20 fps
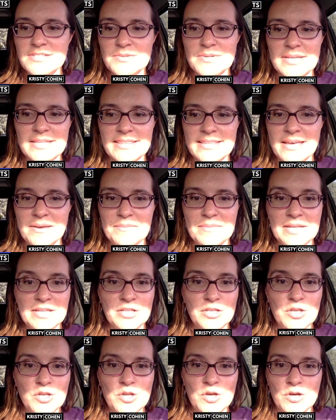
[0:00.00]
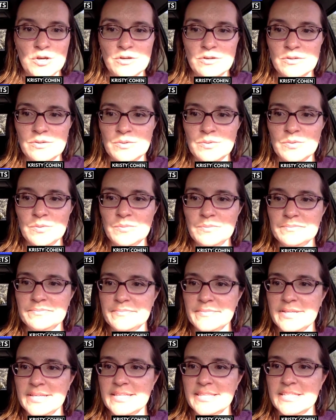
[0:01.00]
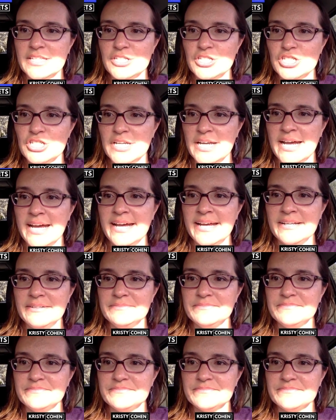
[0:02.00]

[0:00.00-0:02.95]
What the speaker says: you can let me know in the chat.